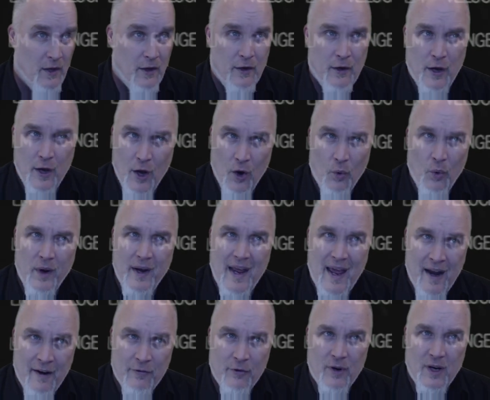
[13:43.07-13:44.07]
no one
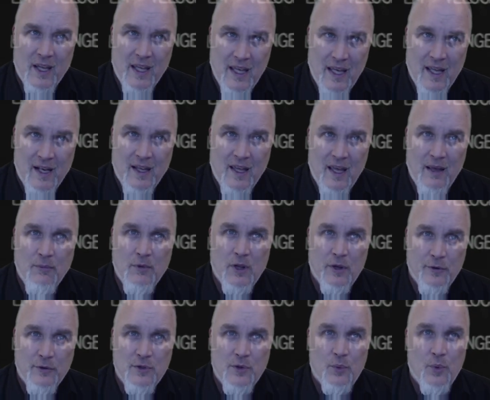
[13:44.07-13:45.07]
ever again came
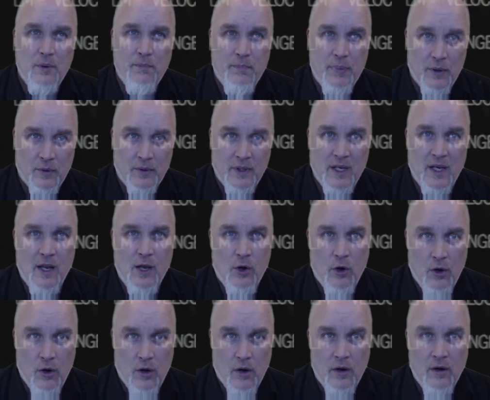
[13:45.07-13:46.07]
close to rebuilding a
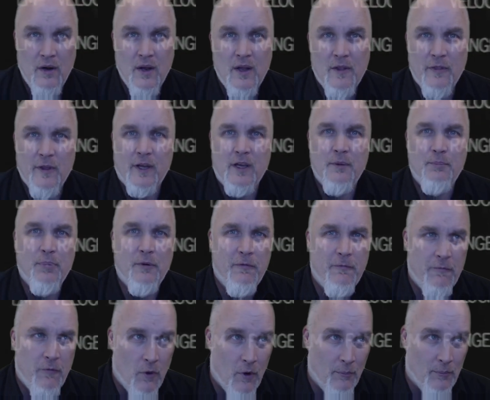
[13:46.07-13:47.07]
car that could
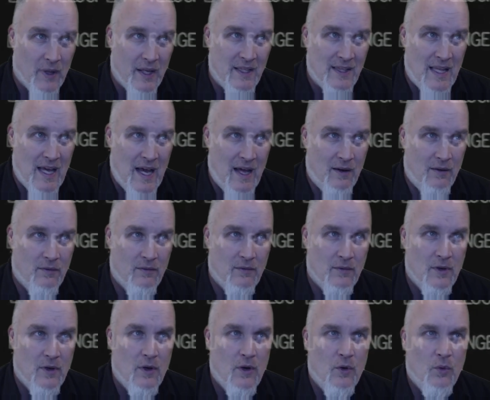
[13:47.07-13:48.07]
perform like that.
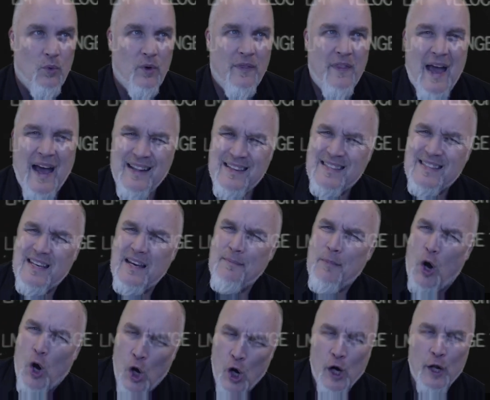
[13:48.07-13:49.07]
Would that
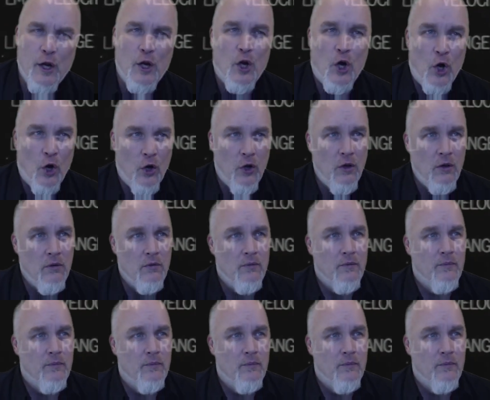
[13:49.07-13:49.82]
seem odd at all?